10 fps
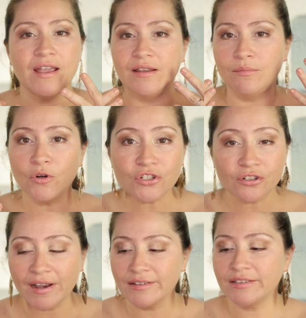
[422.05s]
and
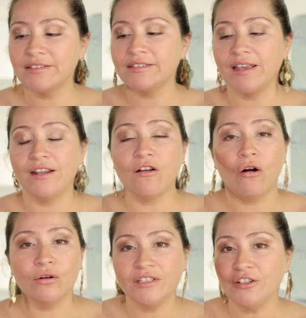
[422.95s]
moisturizes, and
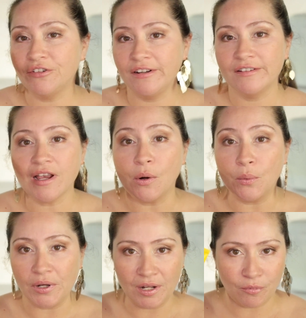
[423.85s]
all the ingredients are really